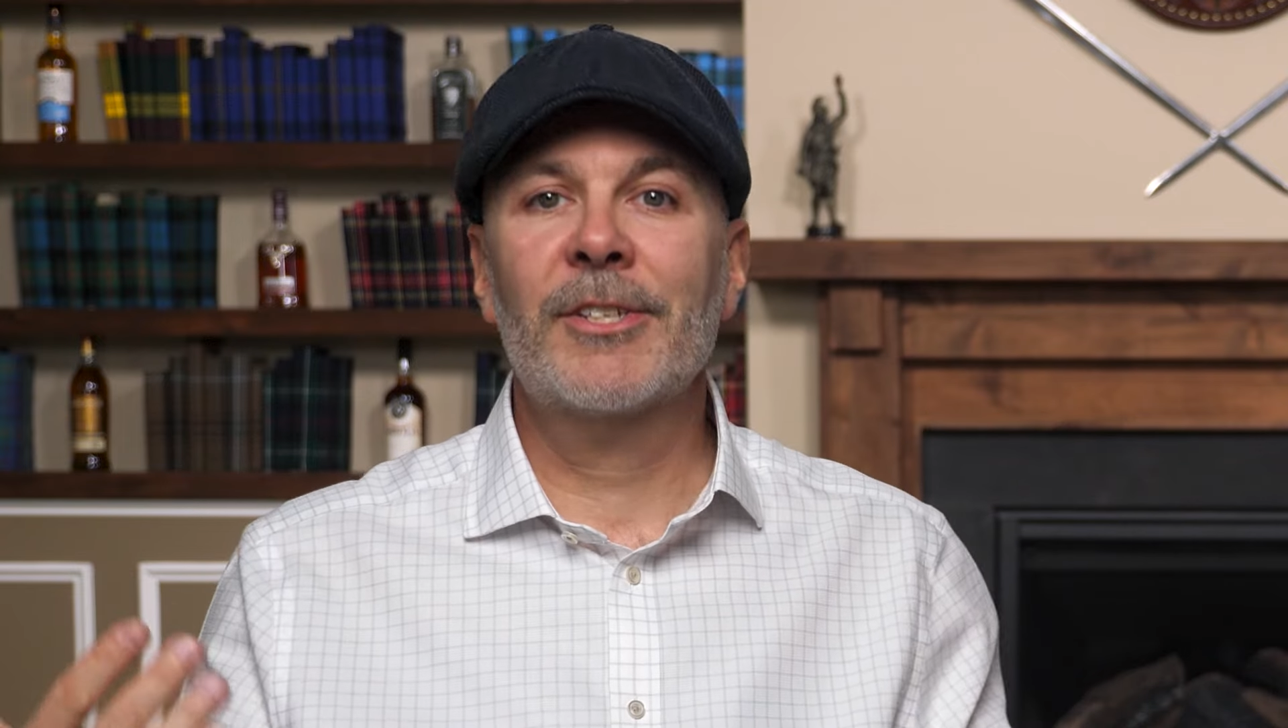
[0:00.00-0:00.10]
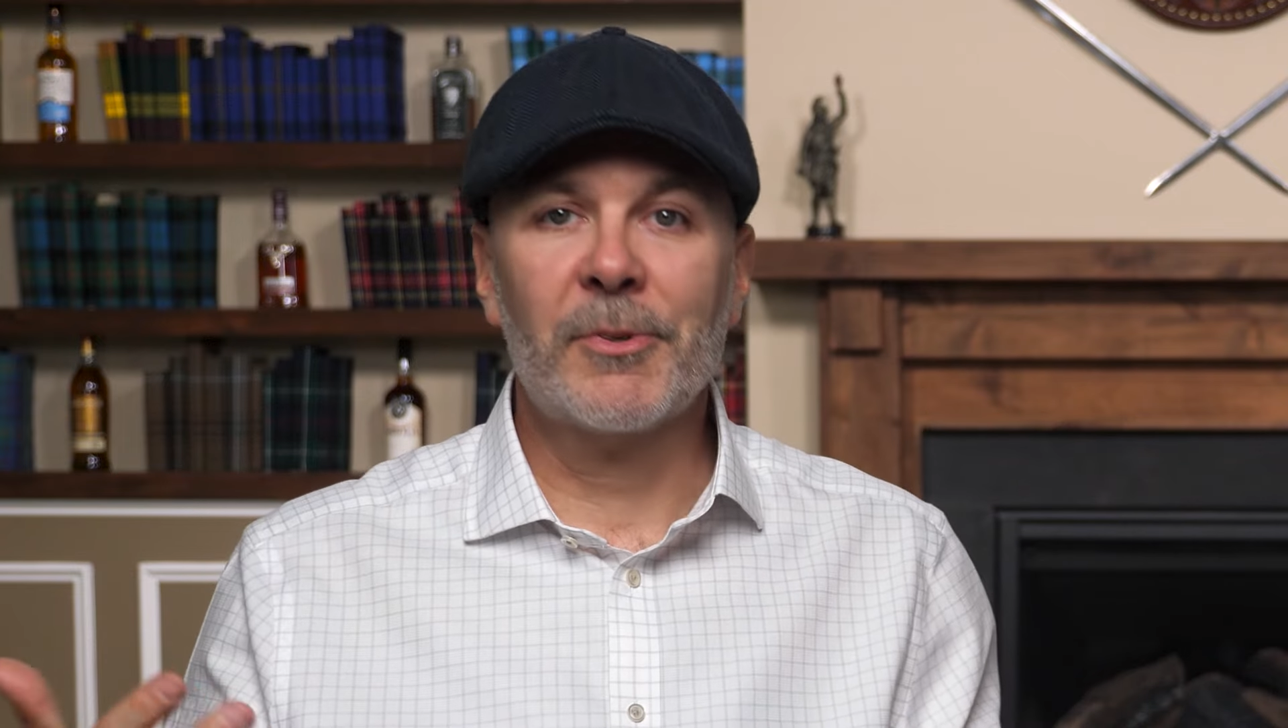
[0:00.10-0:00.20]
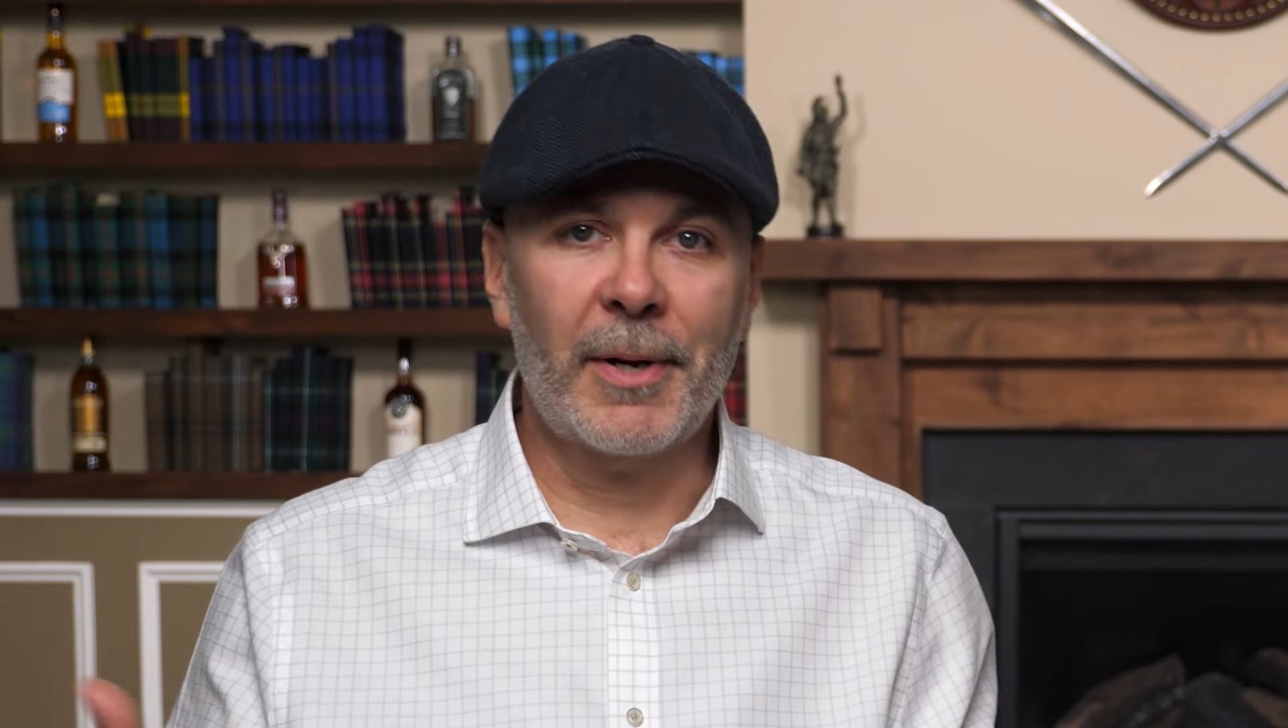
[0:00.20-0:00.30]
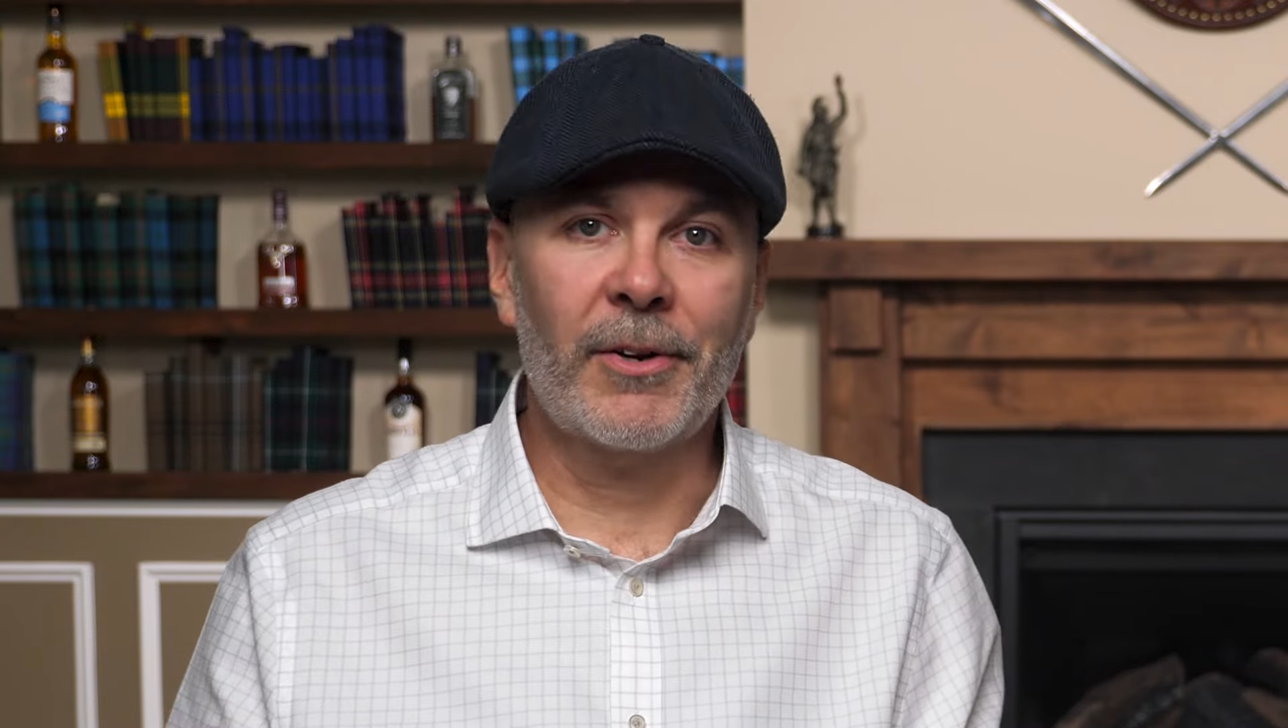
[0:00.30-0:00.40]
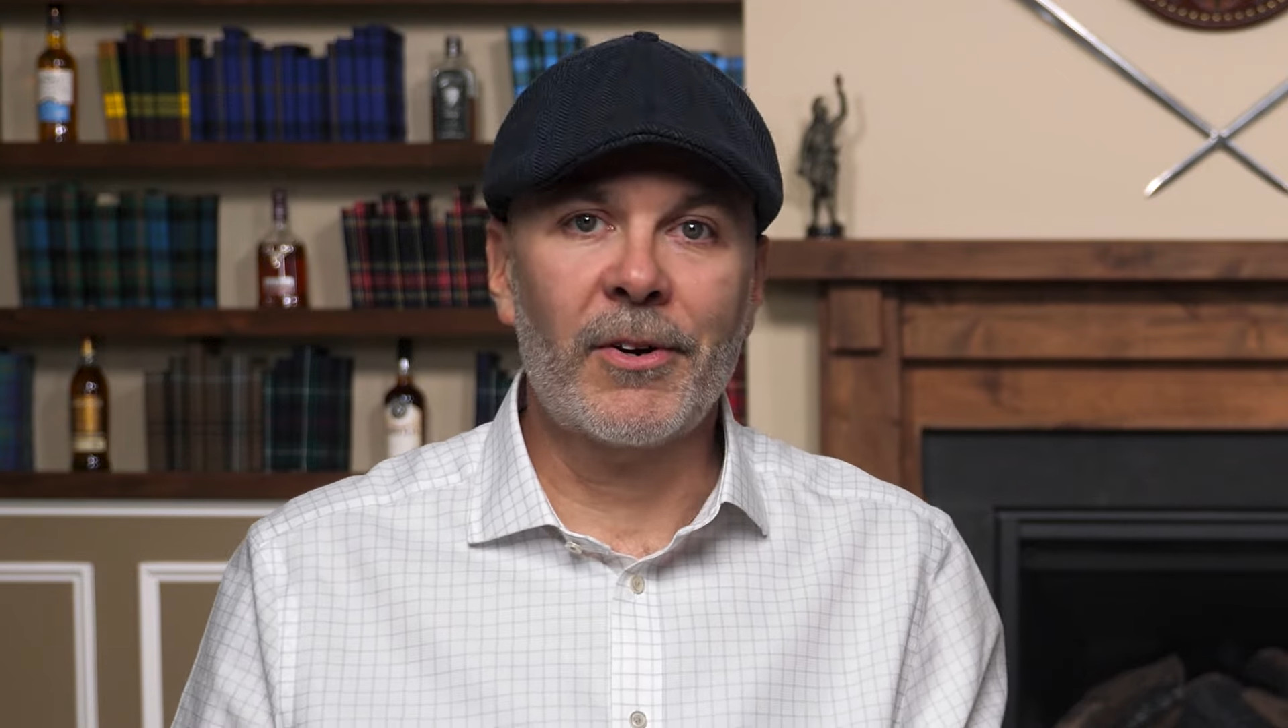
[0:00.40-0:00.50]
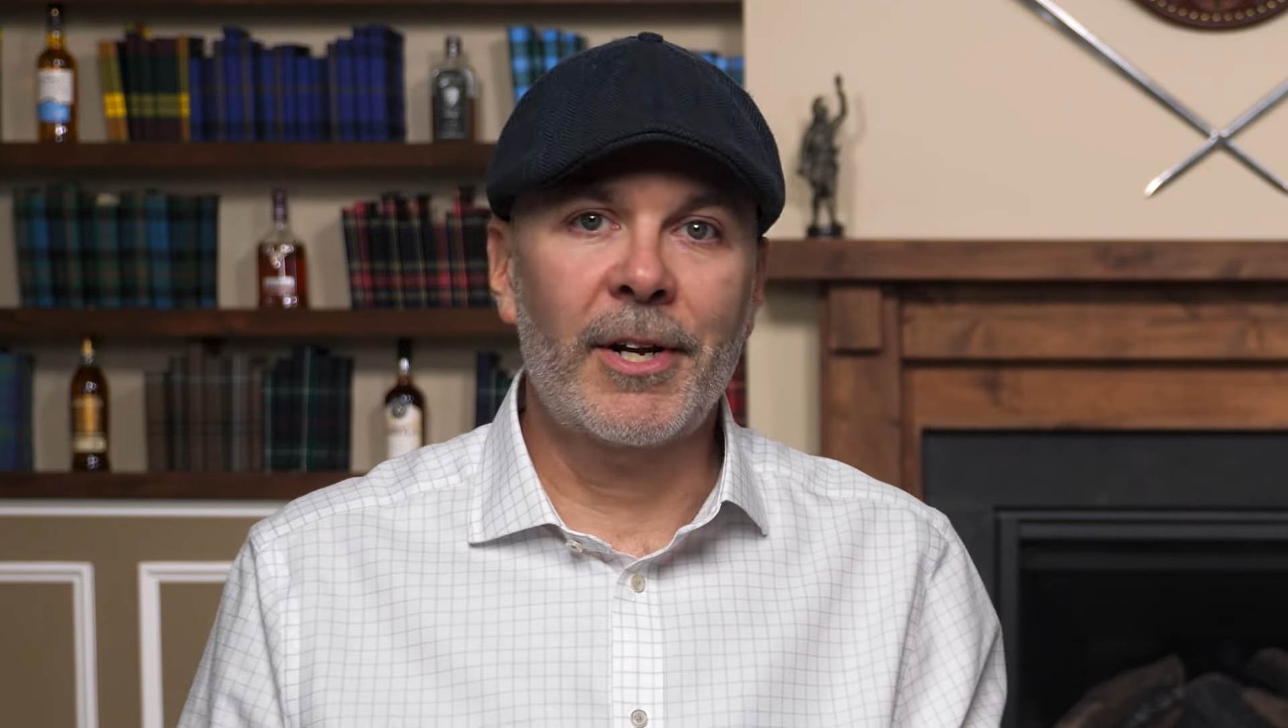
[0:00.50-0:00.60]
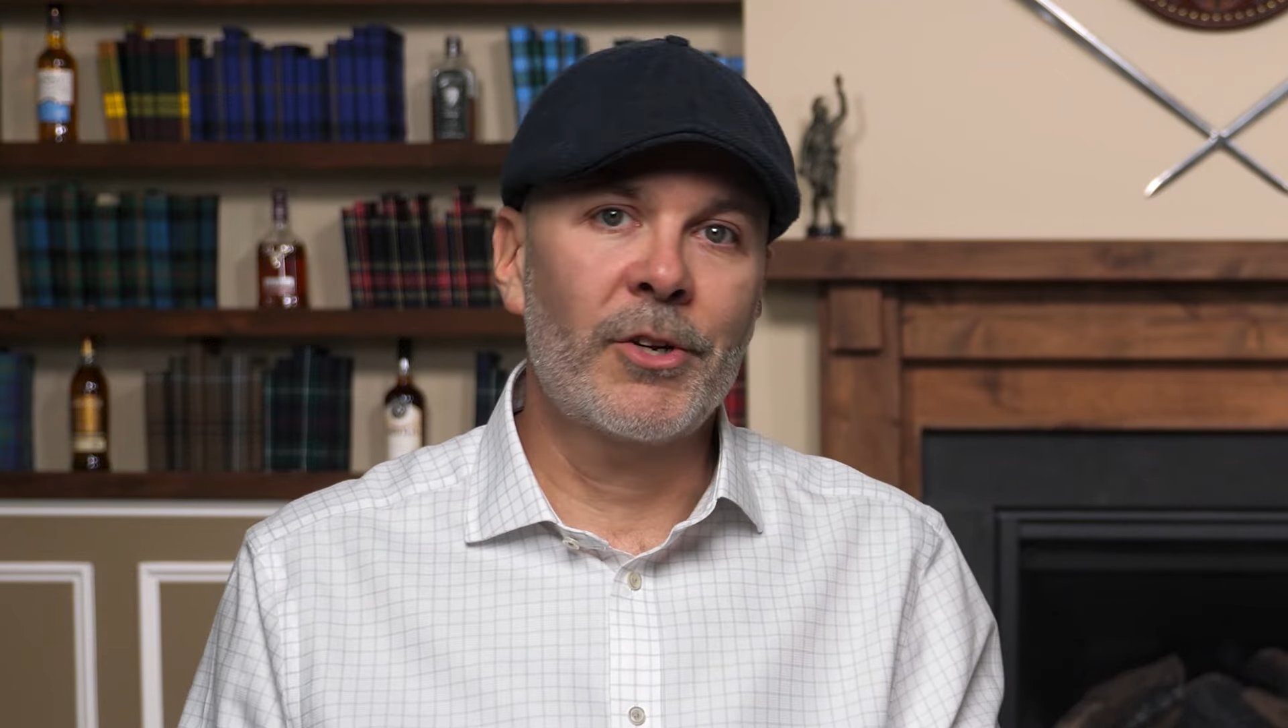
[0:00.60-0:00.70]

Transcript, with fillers: sweater